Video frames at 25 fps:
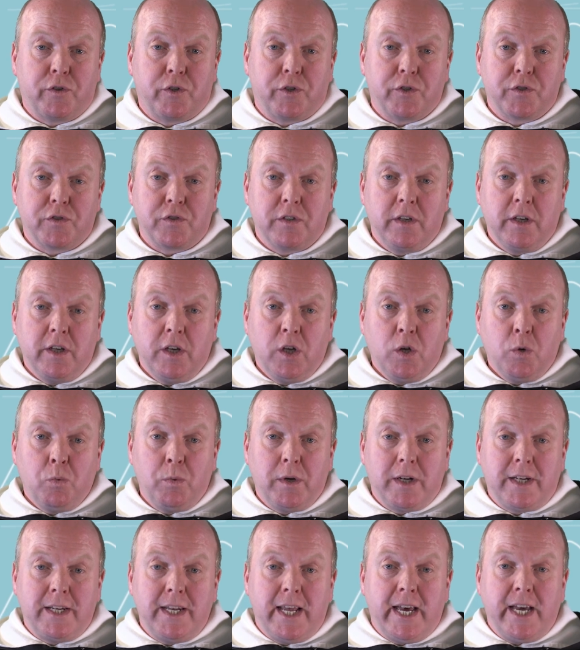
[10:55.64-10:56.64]
for us
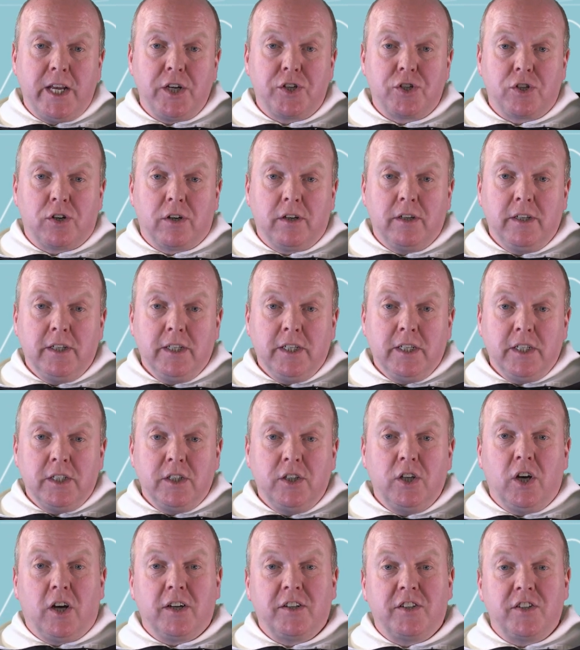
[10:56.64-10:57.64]
with nature
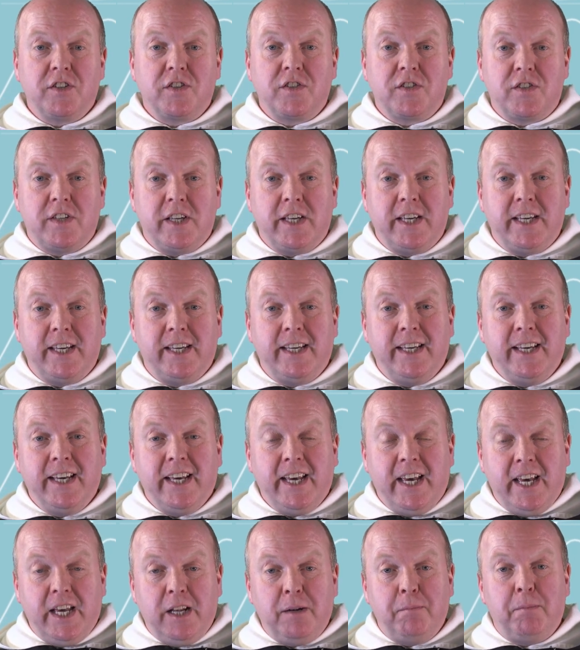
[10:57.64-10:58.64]
not to see
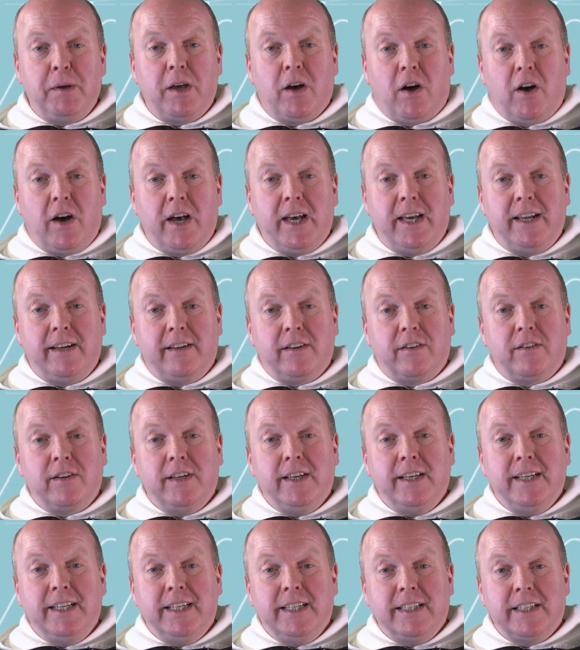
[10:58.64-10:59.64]
in behind it
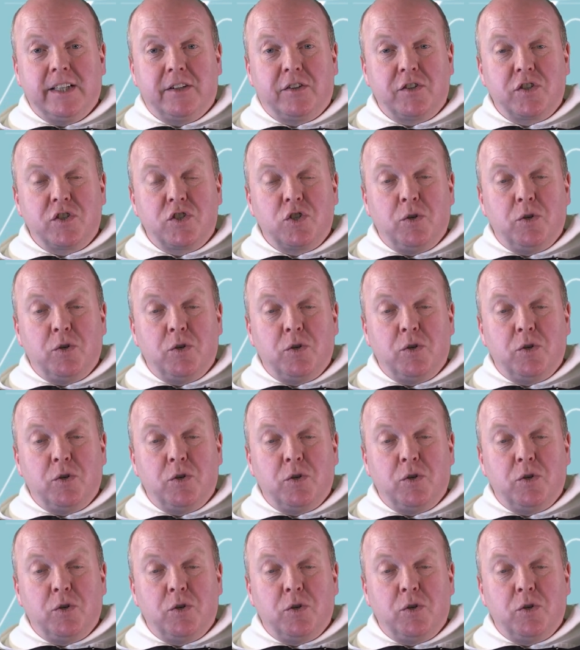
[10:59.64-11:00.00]
that there's